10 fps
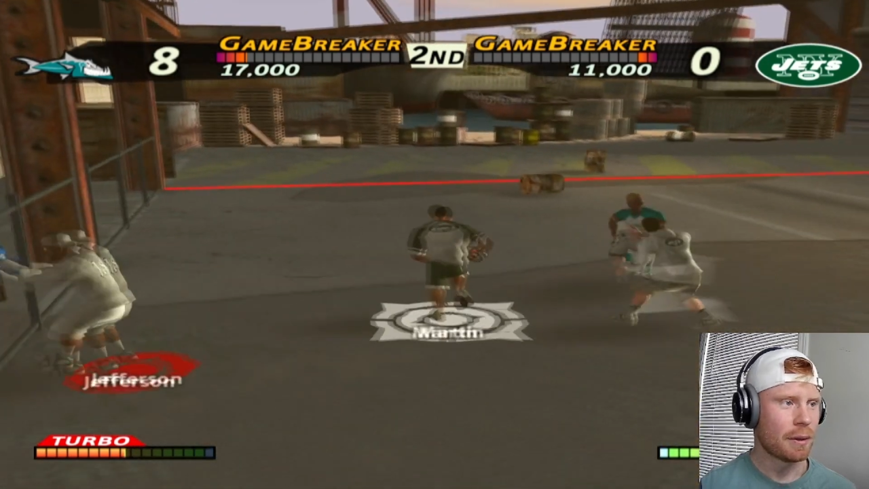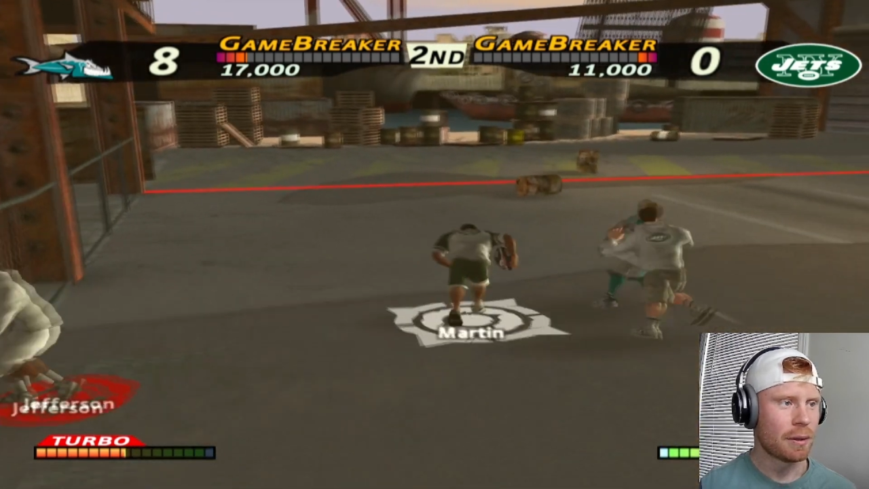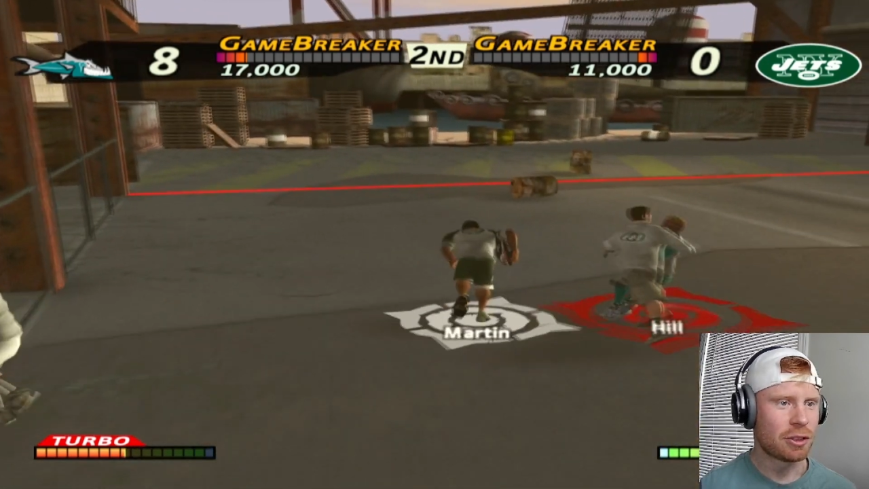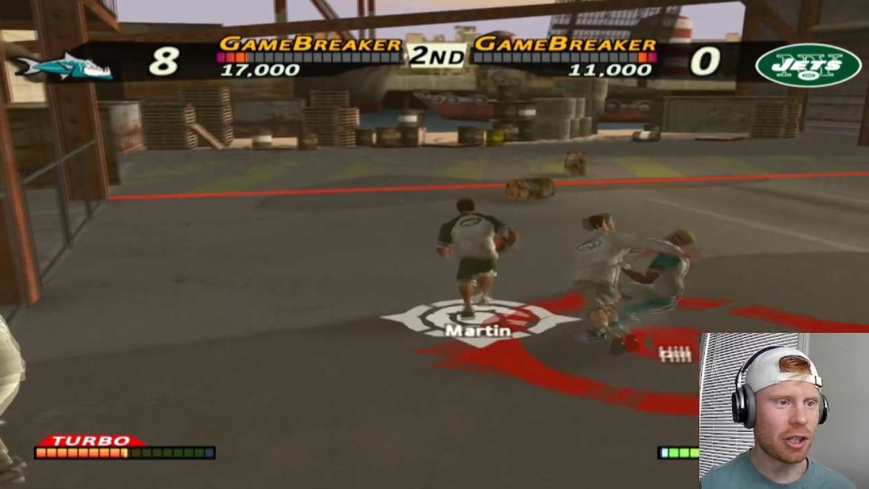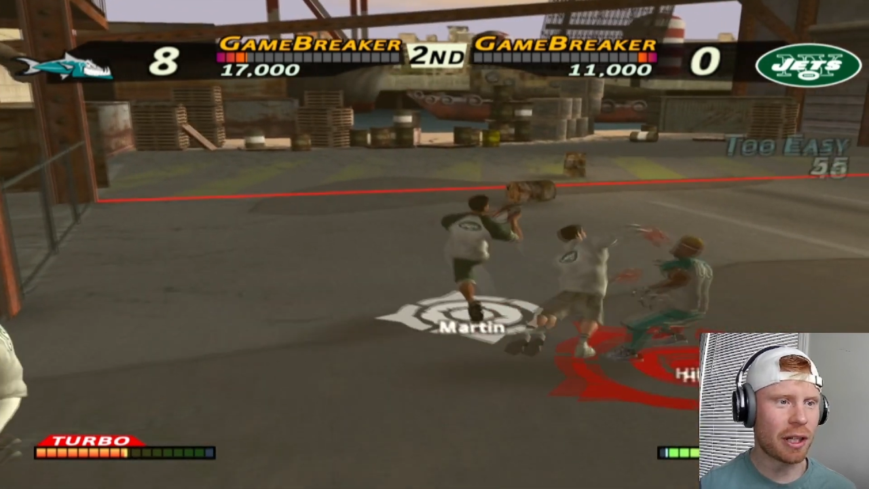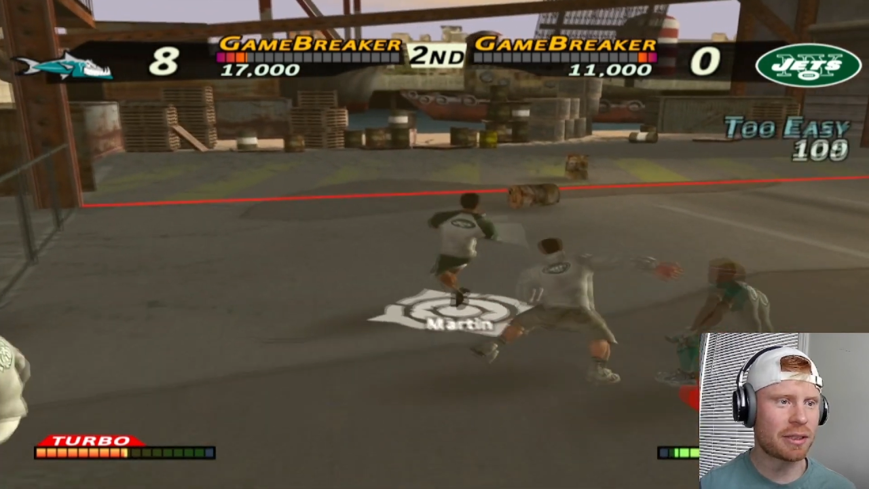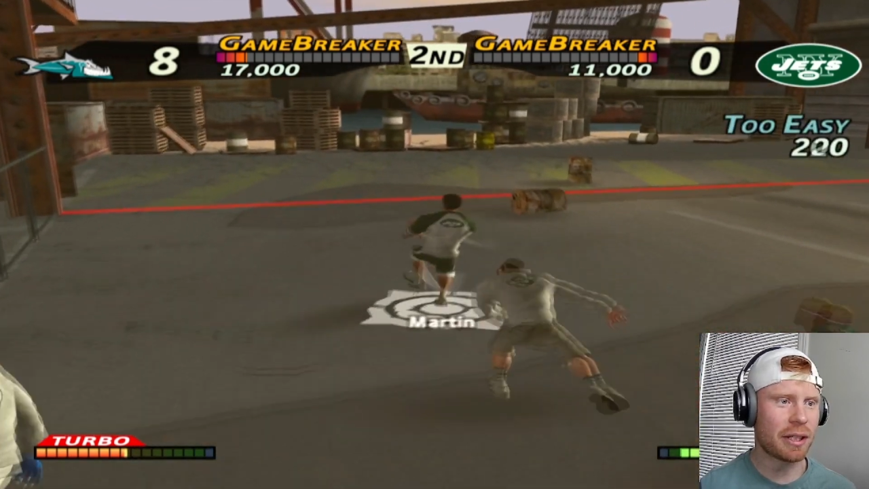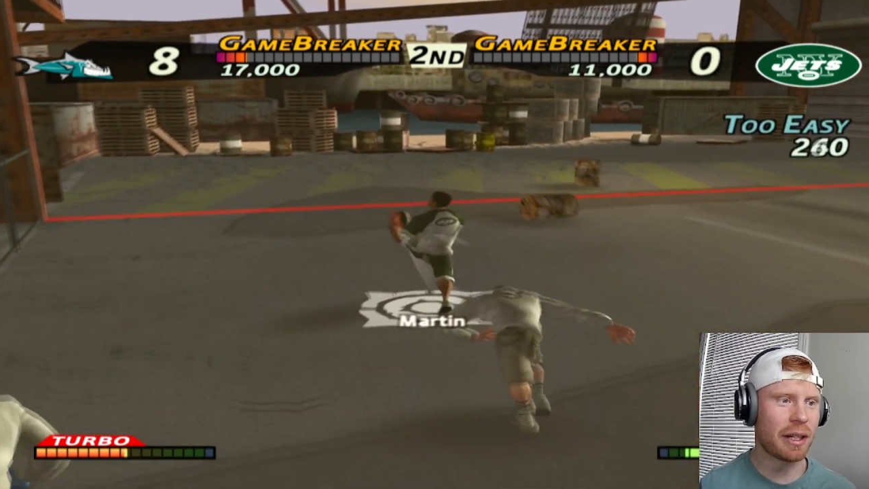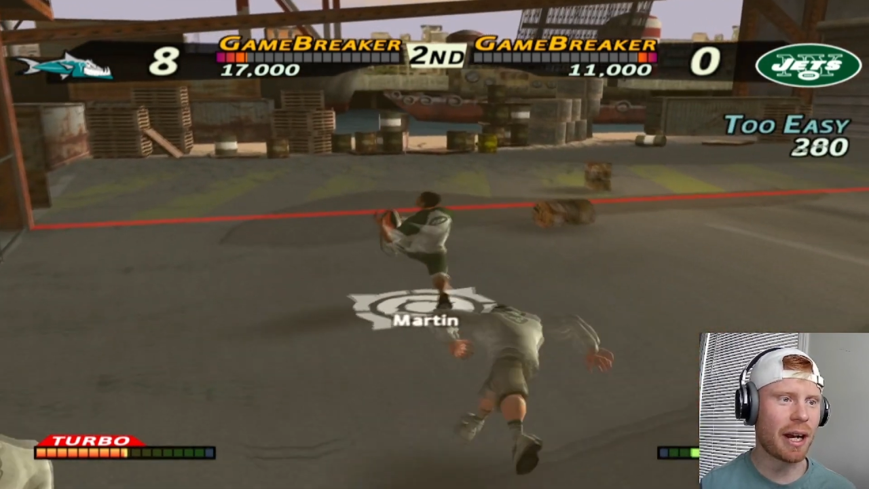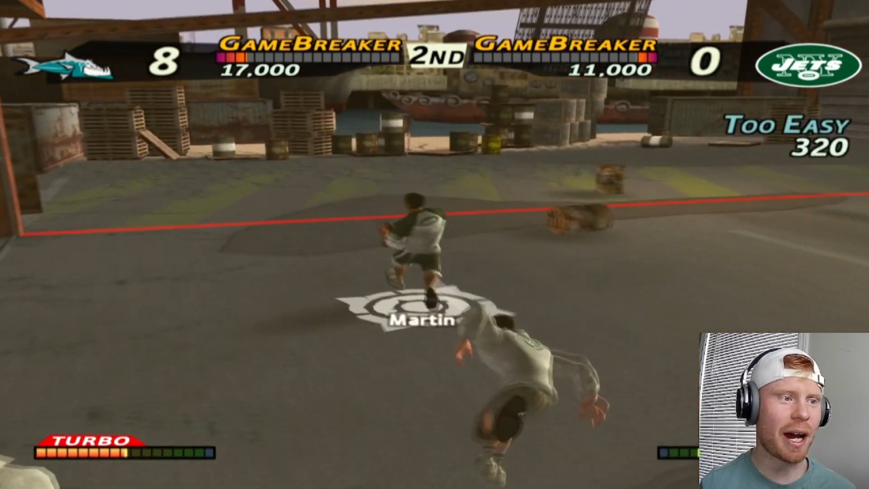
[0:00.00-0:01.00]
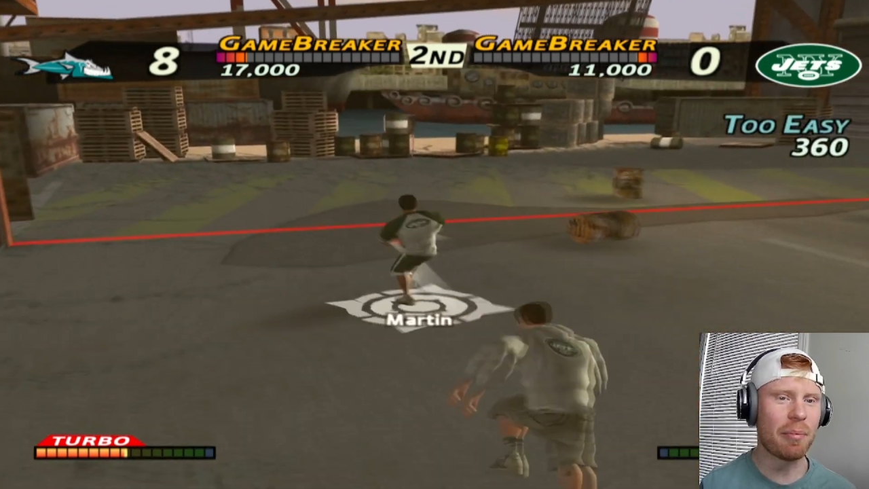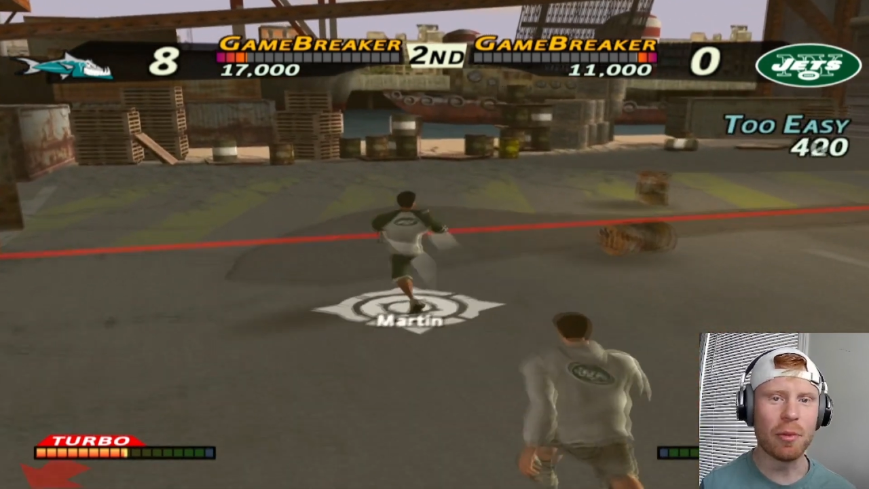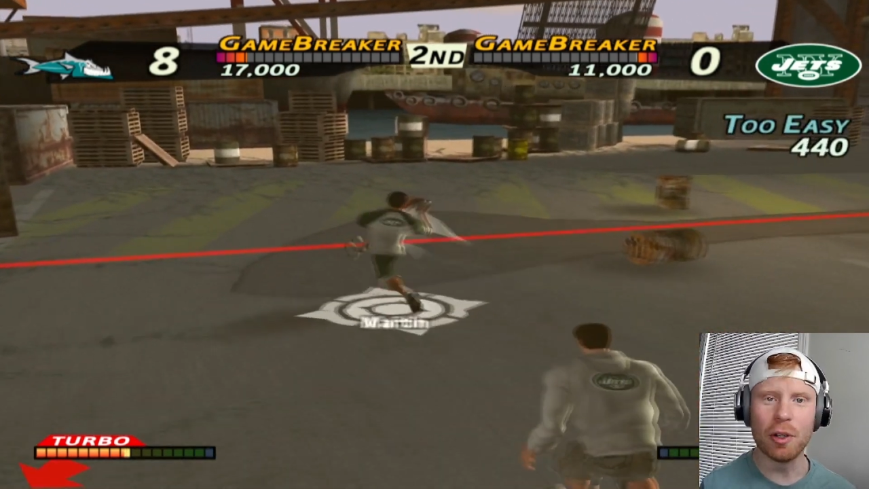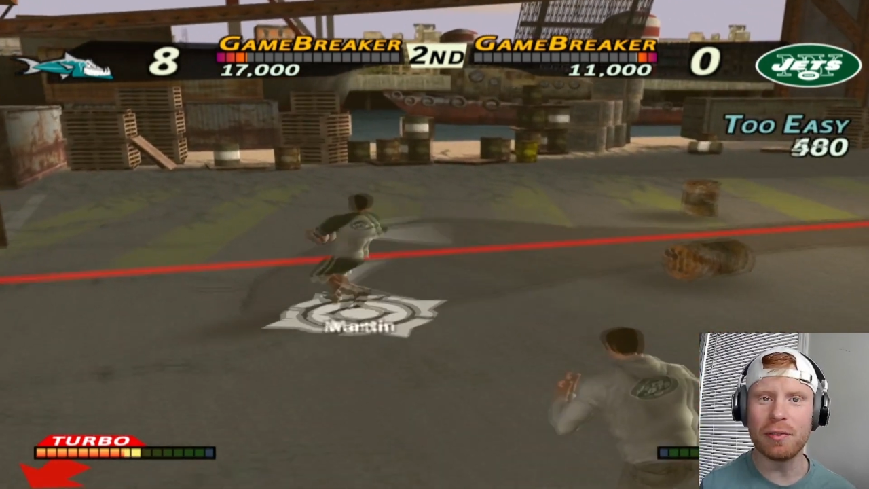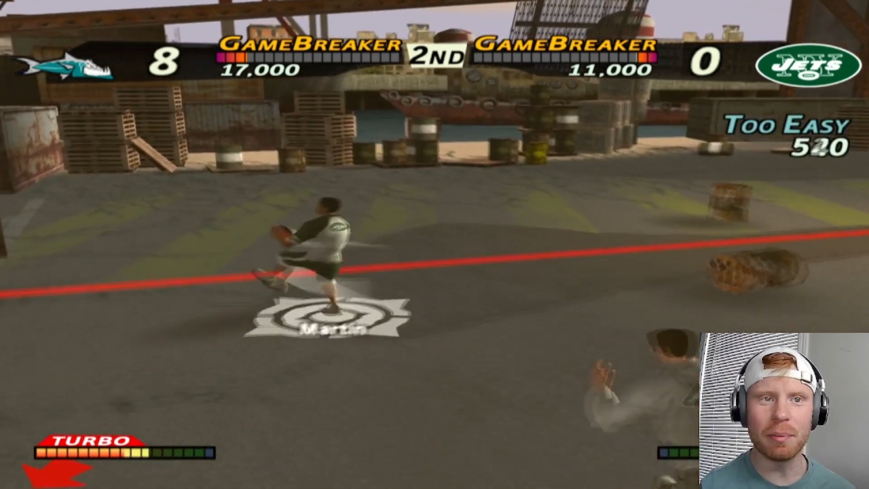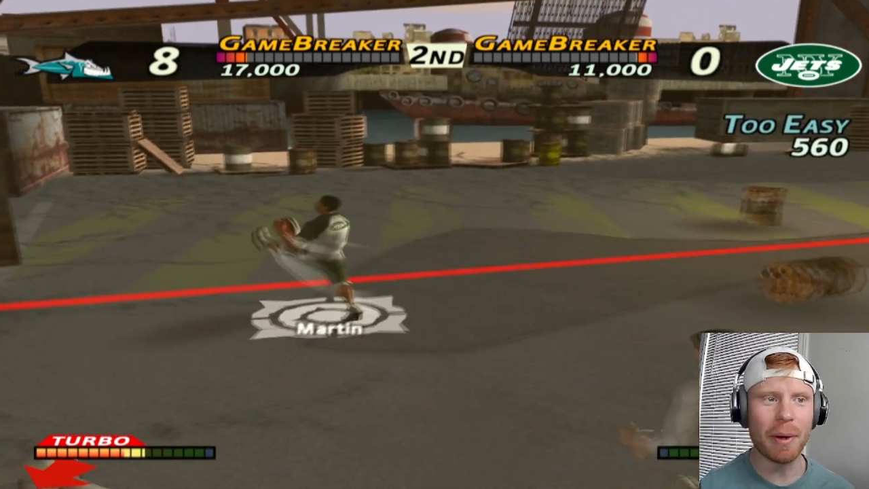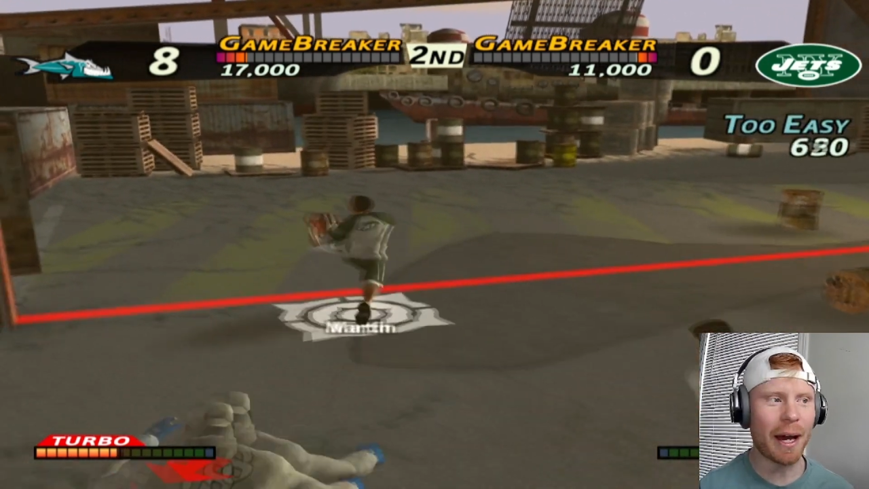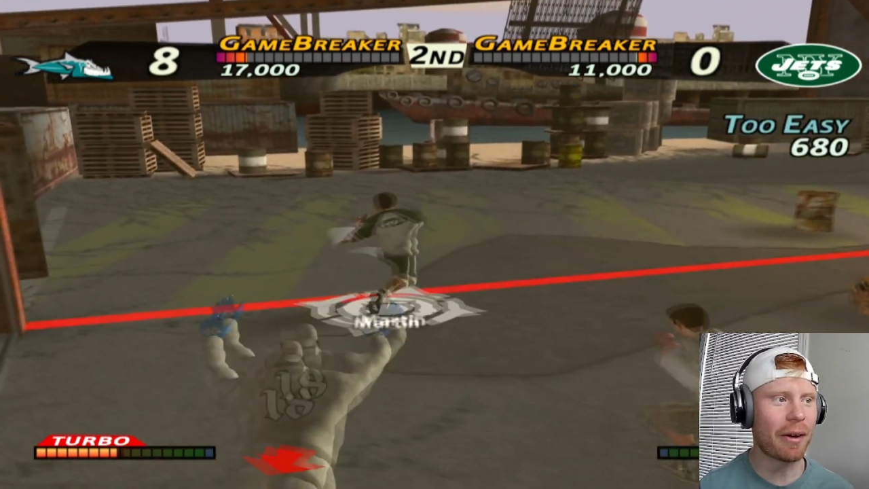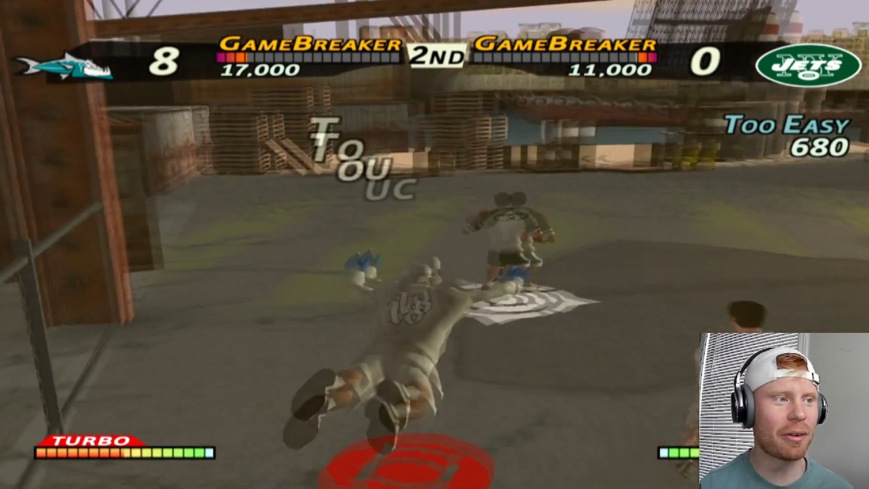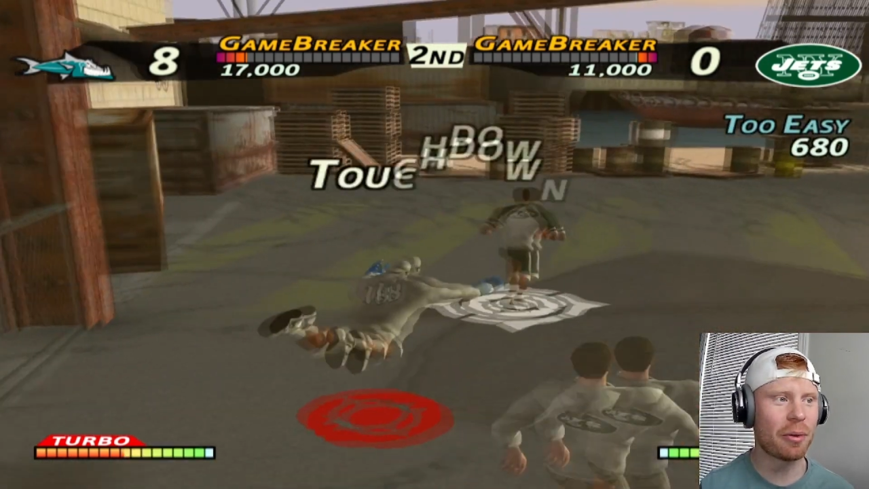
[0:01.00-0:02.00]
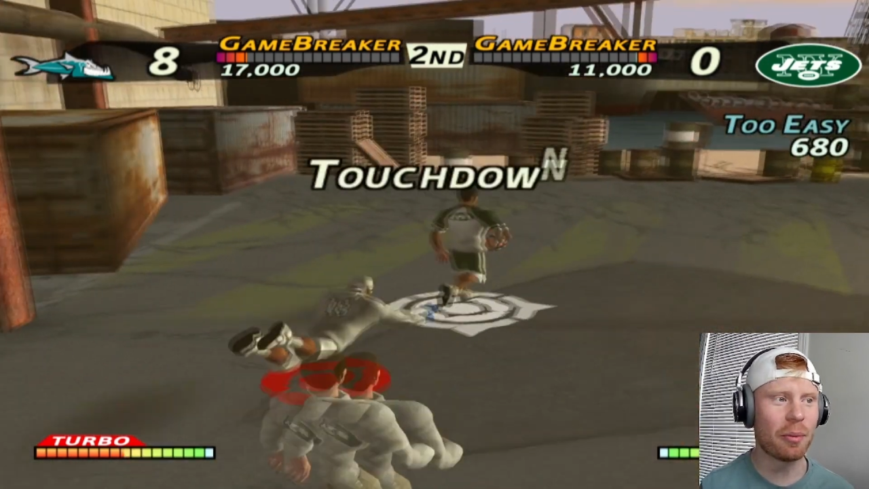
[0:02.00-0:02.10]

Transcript: Justin, I moved him out of the